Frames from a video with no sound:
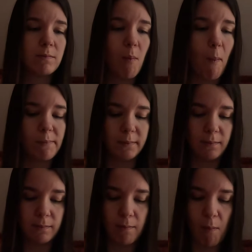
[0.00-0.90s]

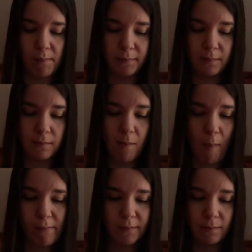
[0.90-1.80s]

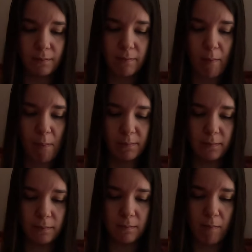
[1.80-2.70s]

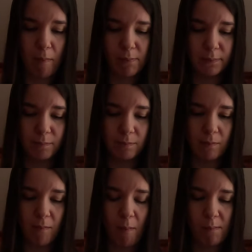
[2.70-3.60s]

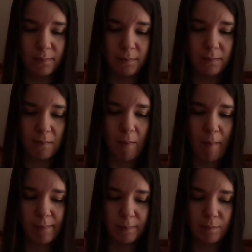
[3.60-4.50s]

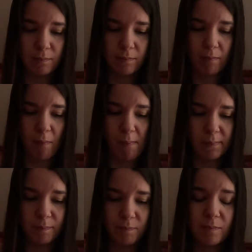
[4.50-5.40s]

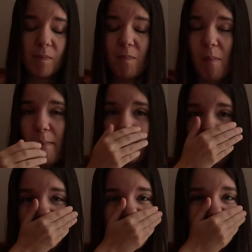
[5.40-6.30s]

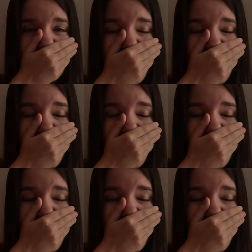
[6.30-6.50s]
No one is speaking in this clip.